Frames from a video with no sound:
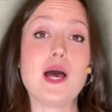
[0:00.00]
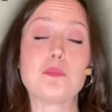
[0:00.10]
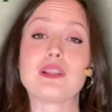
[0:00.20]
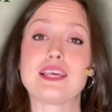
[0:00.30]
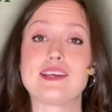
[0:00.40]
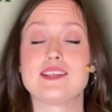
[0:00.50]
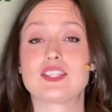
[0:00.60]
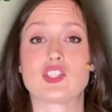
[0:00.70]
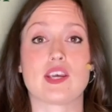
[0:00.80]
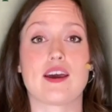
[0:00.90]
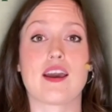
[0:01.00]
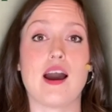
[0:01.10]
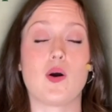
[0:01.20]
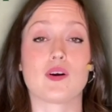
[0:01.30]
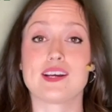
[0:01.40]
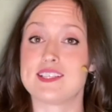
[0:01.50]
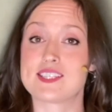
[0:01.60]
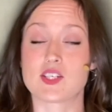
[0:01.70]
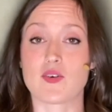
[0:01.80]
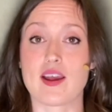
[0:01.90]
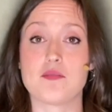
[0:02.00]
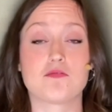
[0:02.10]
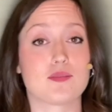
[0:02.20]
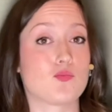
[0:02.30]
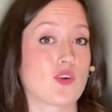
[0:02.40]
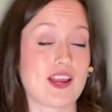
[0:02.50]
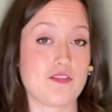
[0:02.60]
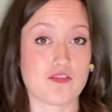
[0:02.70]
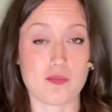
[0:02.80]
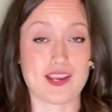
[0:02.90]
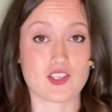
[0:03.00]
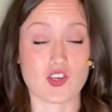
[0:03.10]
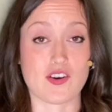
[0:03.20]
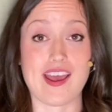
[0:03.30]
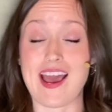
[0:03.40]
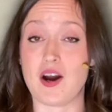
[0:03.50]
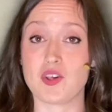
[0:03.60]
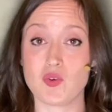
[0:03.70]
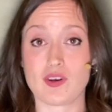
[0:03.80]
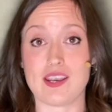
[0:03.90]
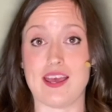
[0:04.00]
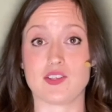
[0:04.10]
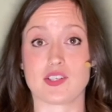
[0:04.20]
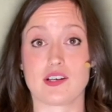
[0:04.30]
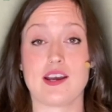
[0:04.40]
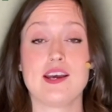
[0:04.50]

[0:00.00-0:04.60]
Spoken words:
Please check our Instagram for more information on how you can enter